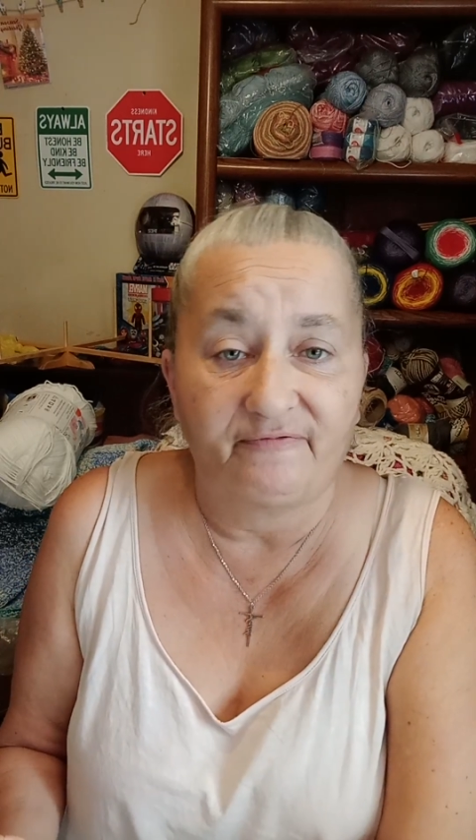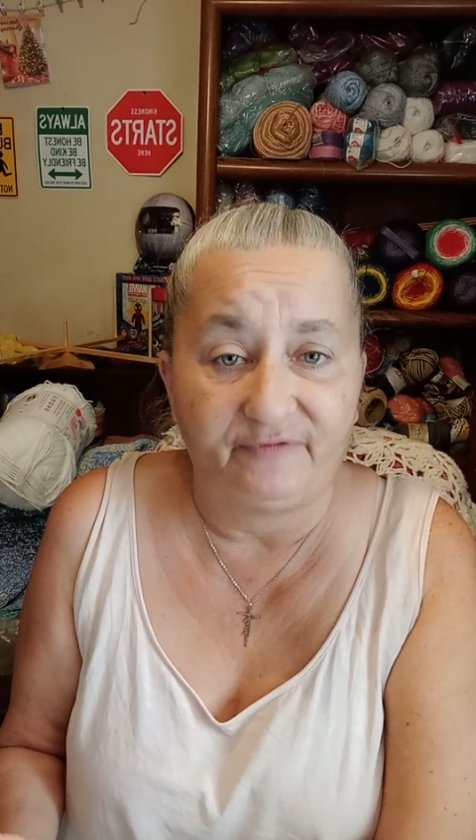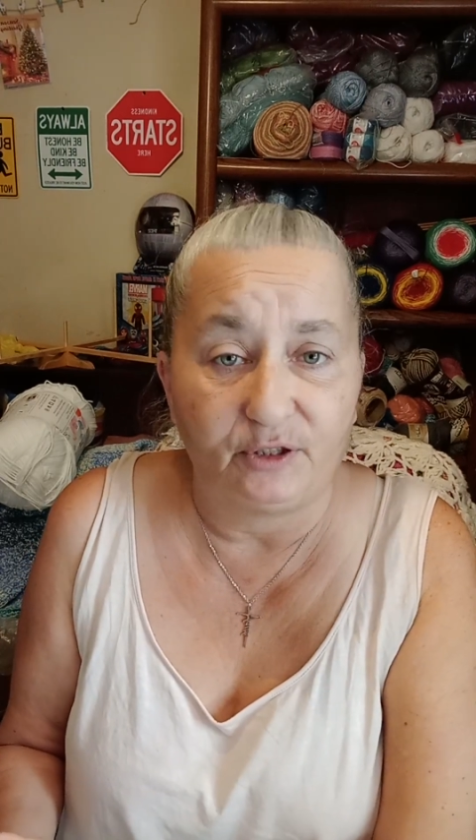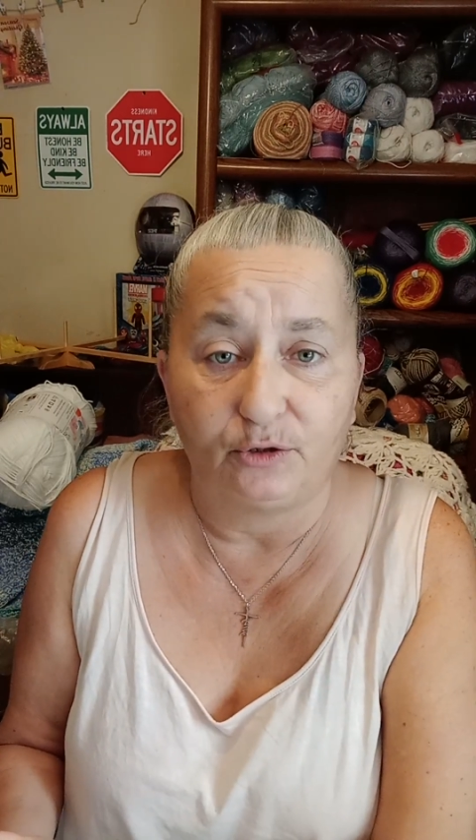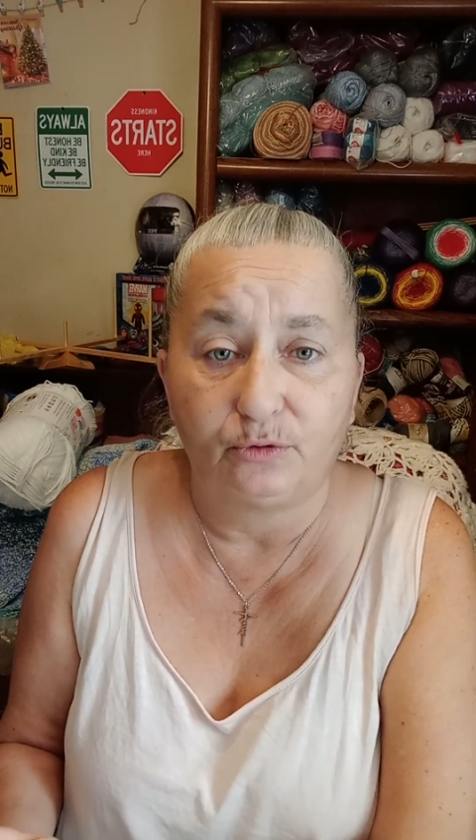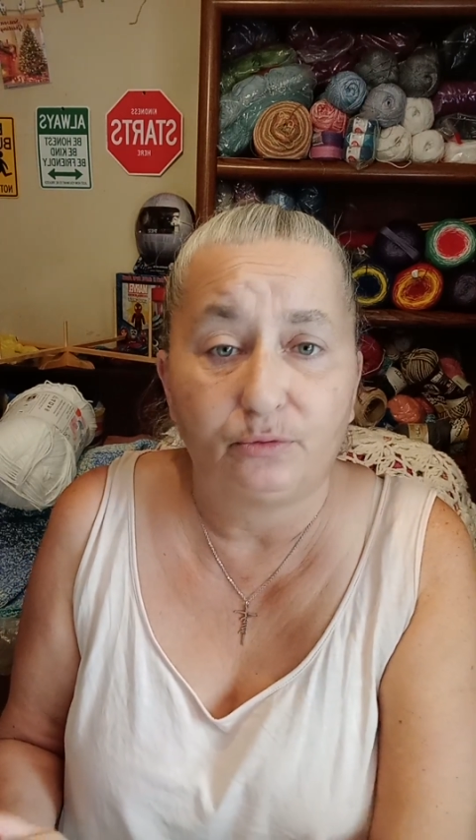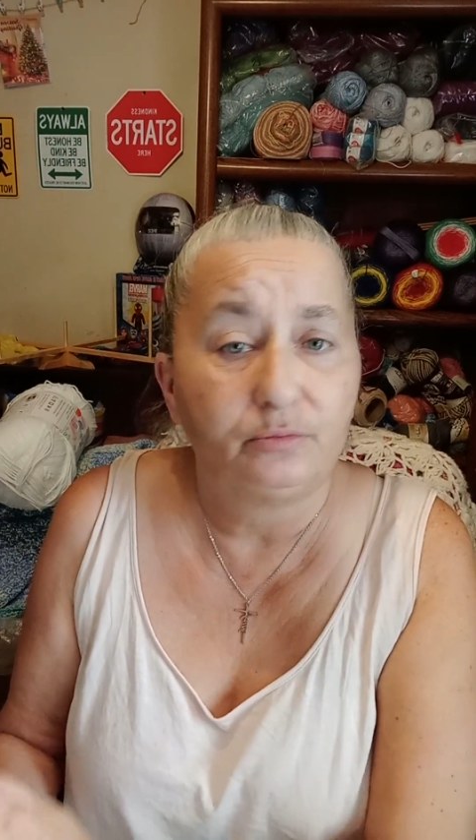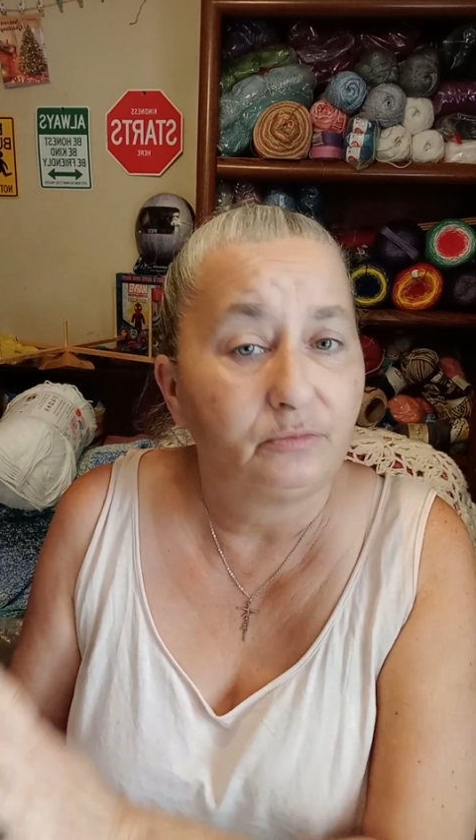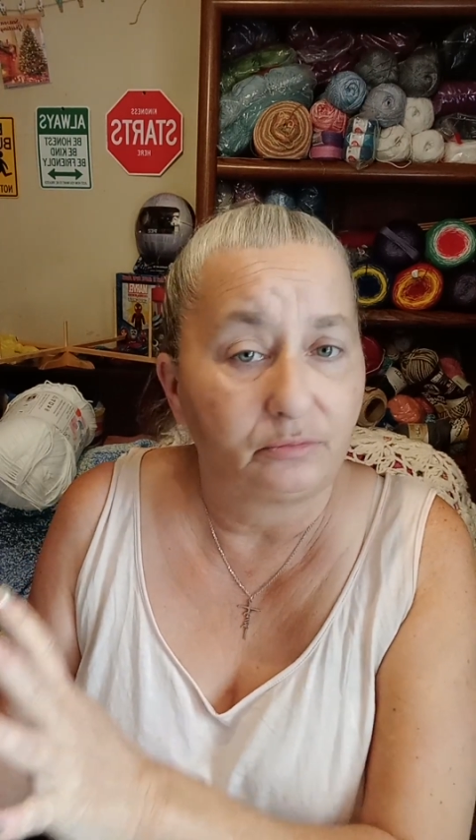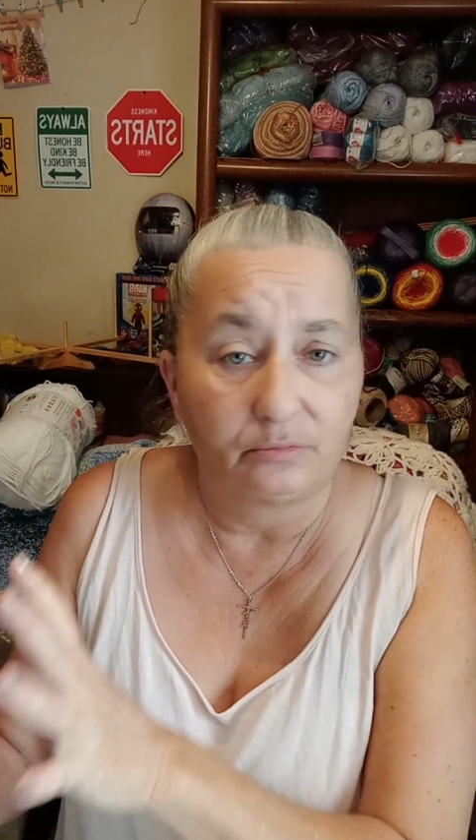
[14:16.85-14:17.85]
few
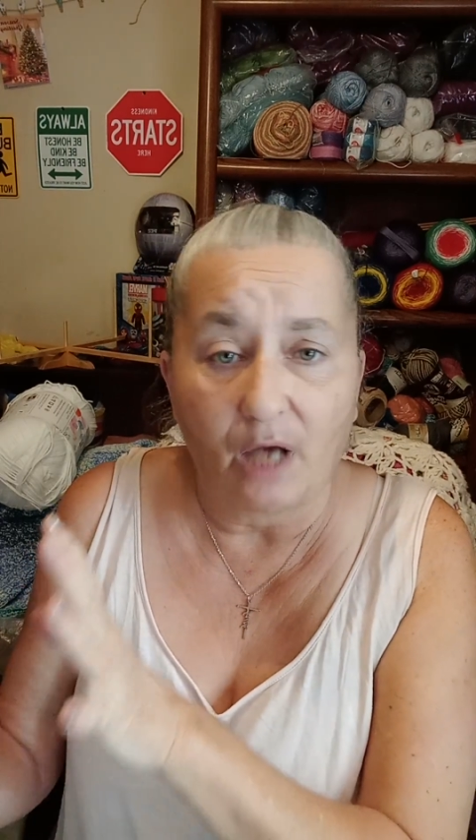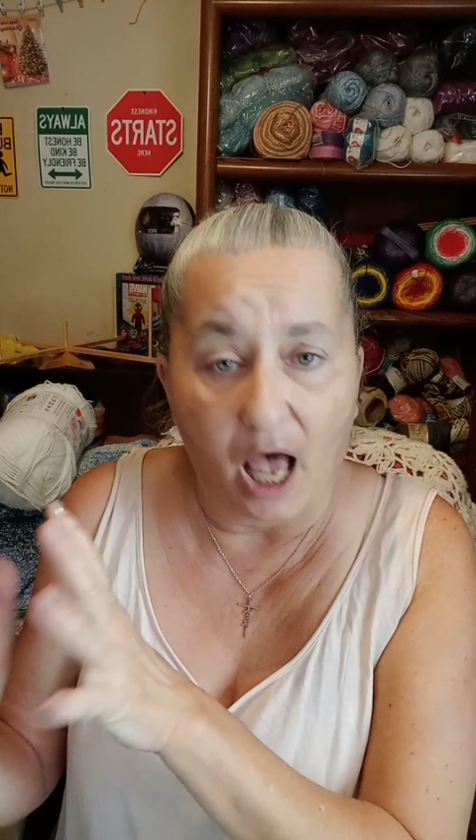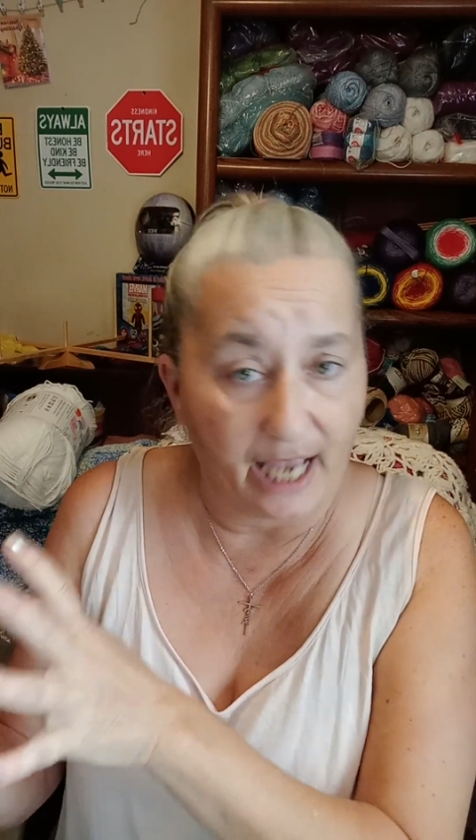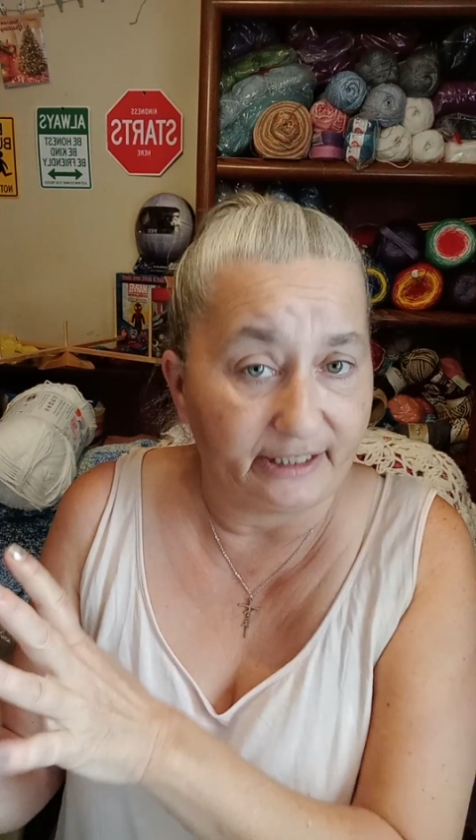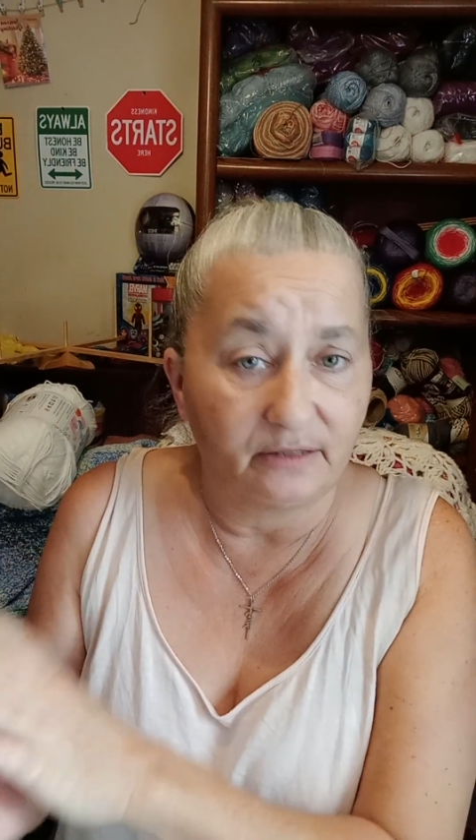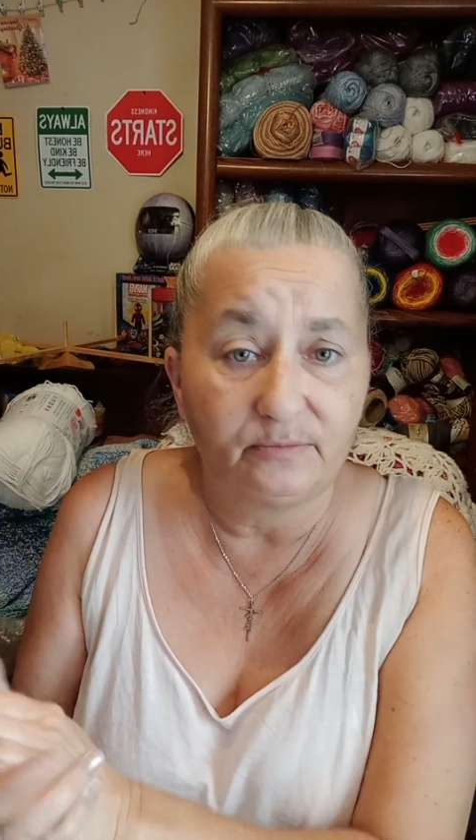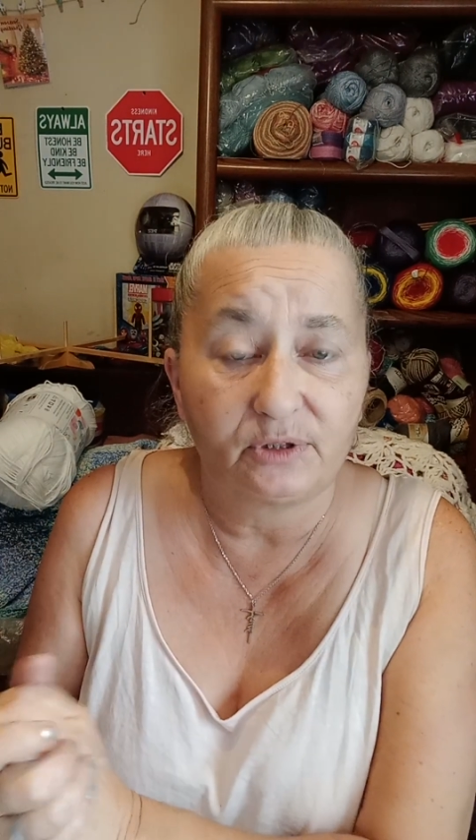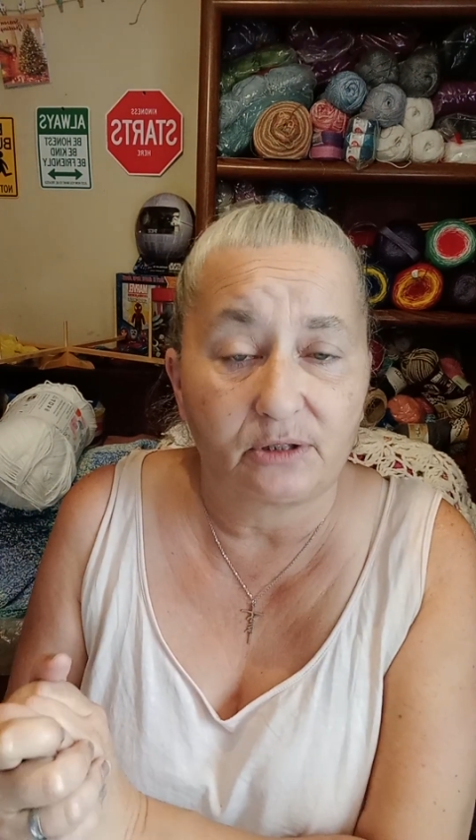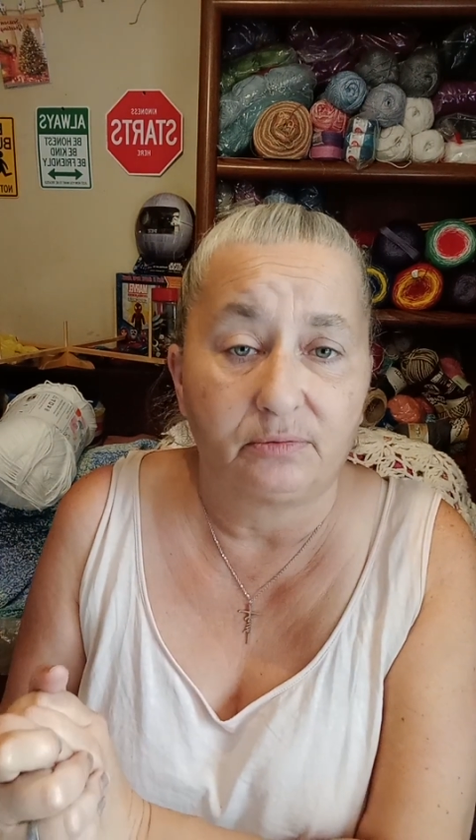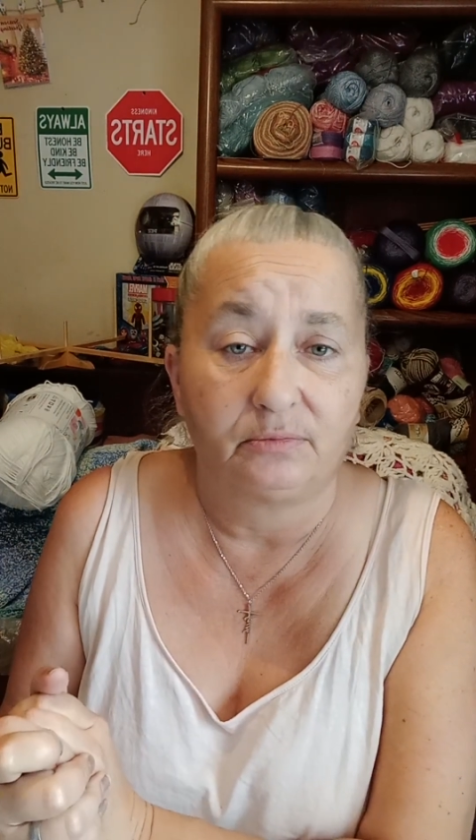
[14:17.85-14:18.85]
items.